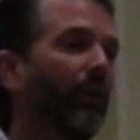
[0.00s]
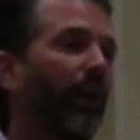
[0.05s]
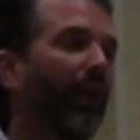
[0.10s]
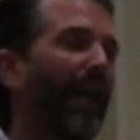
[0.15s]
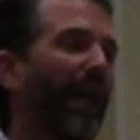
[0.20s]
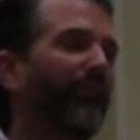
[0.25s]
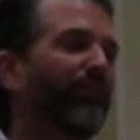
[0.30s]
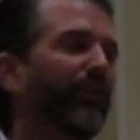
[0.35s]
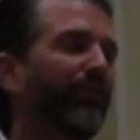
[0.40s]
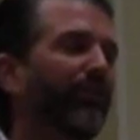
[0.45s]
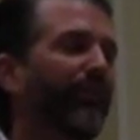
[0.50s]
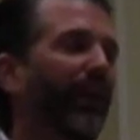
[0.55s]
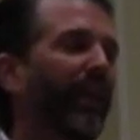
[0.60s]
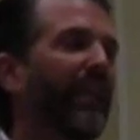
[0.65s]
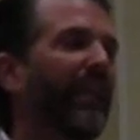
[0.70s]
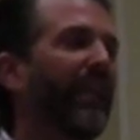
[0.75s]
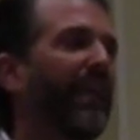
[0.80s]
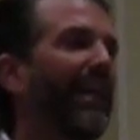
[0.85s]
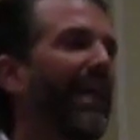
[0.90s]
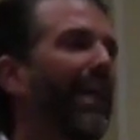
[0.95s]
and after
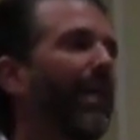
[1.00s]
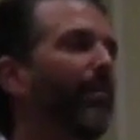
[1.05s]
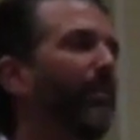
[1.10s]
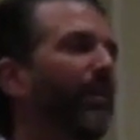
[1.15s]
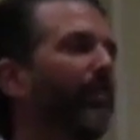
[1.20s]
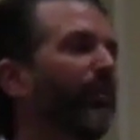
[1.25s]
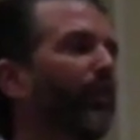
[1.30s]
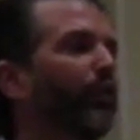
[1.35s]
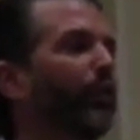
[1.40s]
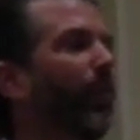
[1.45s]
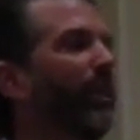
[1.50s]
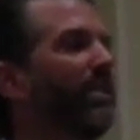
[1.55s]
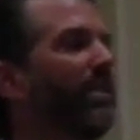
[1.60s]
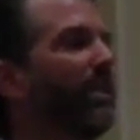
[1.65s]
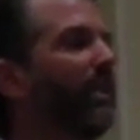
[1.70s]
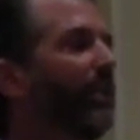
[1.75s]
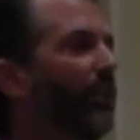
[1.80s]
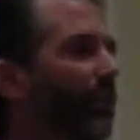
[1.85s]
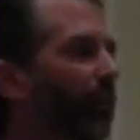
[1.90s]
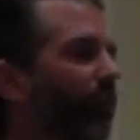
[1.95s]
fighting an enemy for 20
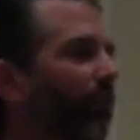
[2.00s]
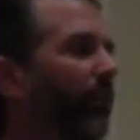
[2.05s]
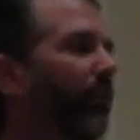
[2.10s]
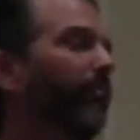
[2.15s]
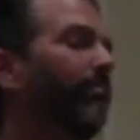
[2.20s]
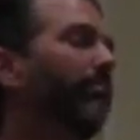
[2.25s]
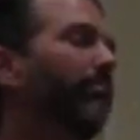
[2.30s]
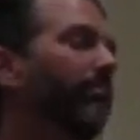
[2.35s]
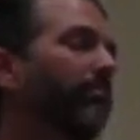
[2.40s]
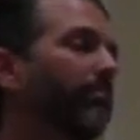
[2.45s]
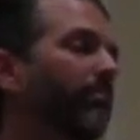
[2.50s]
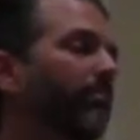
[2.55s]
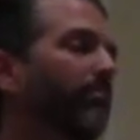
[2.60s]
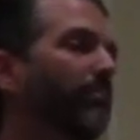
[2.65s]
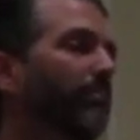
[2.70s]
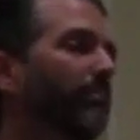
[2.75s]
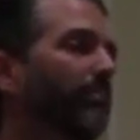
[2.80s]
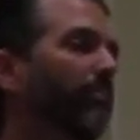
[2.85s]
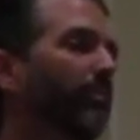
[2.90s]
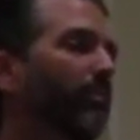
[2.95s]
years,
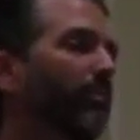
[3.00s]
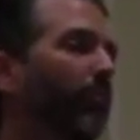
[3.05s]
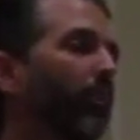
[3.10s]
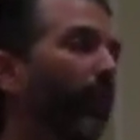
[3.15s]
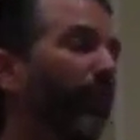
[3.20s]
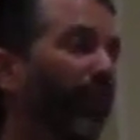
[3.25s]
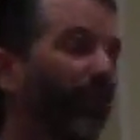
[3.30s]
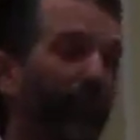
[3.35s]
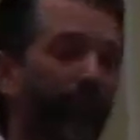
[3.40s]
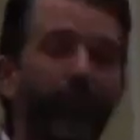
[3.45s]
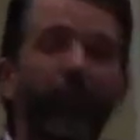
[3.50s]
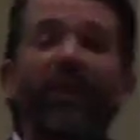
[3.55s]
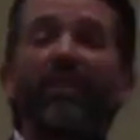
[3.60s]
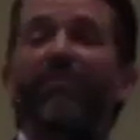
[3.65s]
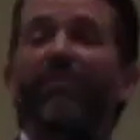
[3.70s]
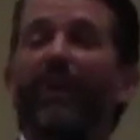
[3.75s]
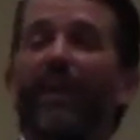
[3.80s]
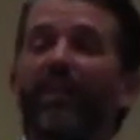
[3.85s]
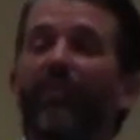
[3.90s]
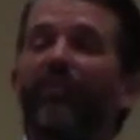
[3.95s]
with a
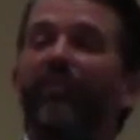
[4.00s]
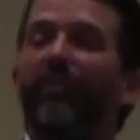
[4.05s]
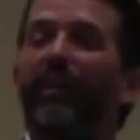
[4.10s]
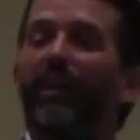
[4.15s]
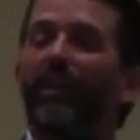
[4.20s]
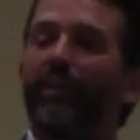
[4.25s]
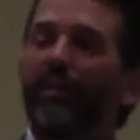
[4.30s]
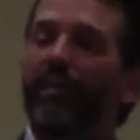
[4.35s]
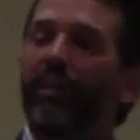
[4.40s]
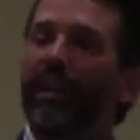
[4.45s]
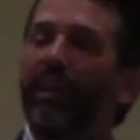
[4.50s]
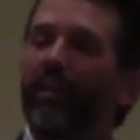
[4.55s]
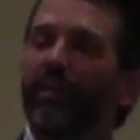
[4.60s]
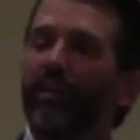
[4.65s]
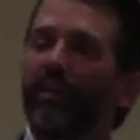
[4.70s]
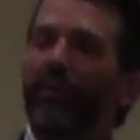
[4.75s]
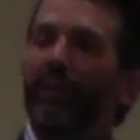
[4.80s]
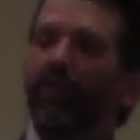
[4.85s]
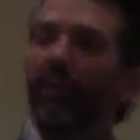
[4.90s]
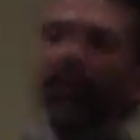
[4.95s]
straight face, said
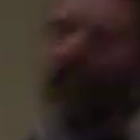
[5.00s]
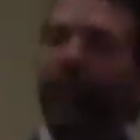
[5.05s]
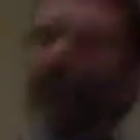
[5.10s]
that